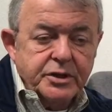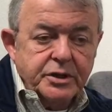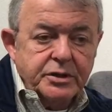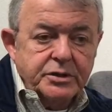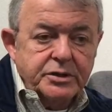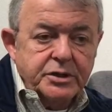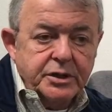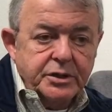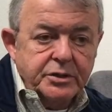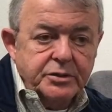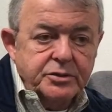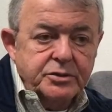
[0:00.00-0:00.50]
they
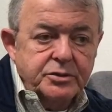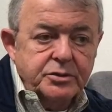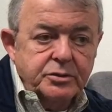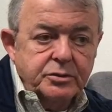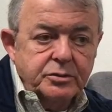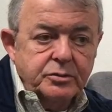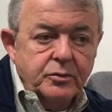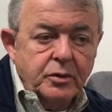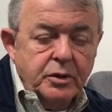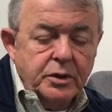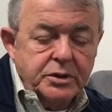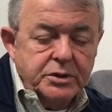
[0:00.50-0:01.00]
tend to
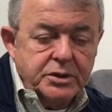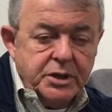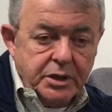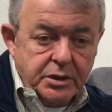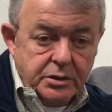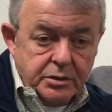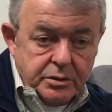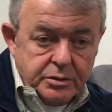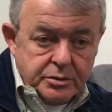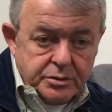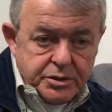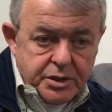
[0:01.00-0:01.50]
want to
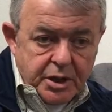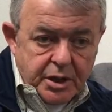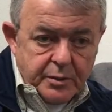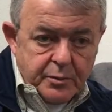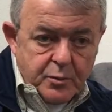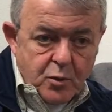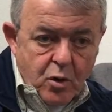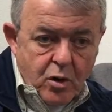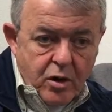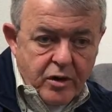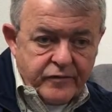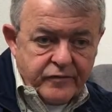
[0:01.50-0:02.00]
take a little time
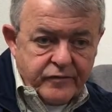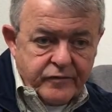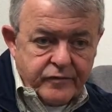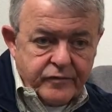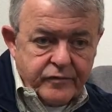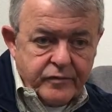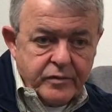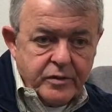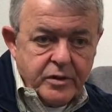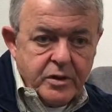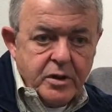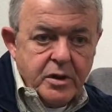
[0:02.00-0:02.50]

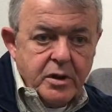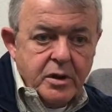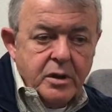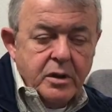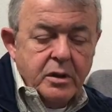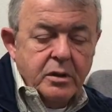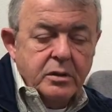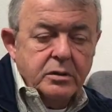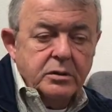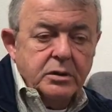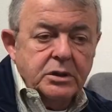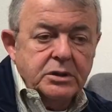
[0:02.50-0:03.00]
off.
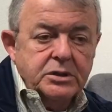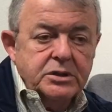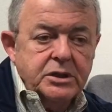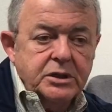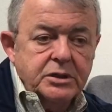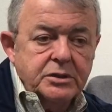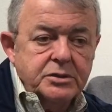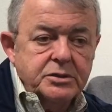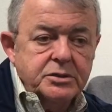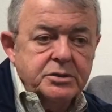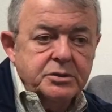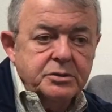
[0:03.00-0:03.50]
They
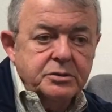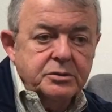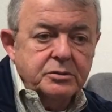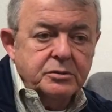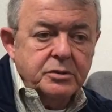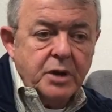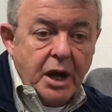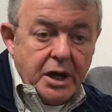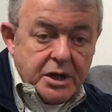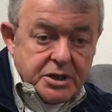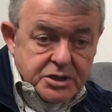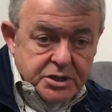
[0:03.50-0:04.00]
tend to
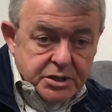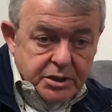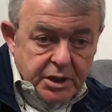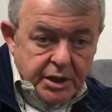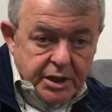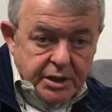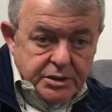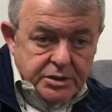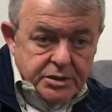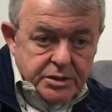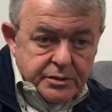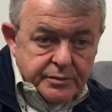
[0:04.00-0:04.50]

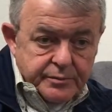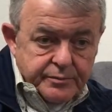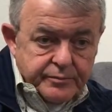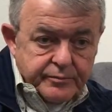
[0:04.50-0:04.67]
isolate.